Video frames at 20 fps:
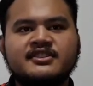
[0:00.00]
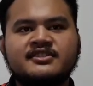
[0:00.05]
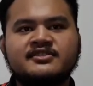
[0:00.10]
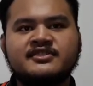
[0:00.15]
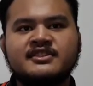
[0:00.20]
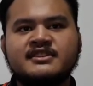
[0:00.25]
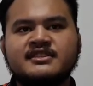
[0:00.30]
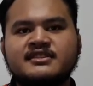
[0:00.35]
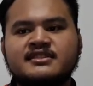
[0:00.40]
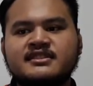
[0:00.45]

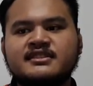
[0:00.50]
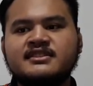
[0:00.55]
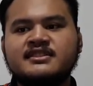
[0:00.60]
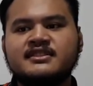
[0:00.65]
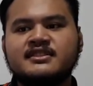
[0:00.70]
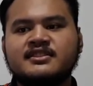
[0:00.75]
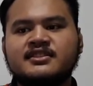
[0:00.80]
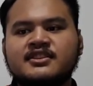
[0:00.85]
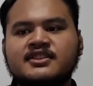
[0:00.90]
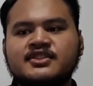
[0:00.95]

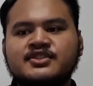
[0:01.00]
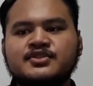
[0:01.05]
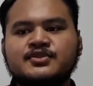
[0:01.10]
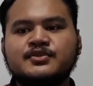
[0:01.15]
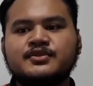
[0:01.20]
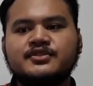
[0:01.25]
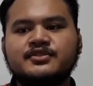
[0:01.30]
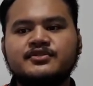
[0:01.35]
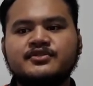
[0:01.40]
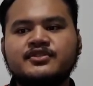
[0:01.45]
transition to
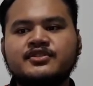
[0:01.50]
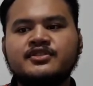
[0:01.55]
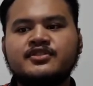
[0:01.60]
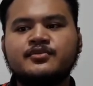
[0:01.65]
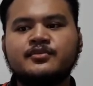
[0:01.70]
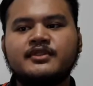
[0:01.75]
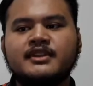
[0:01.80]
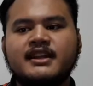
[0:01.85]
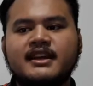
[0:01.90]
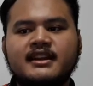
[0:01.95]

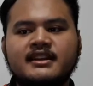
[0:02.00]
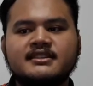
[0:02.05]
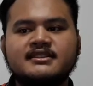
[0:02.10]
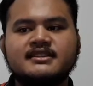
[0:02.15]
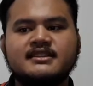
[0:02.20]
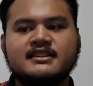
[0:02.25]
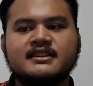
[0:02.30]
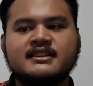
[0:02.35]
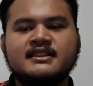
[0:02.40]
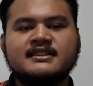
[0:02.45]
renewable
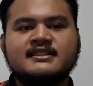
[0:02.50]
energy,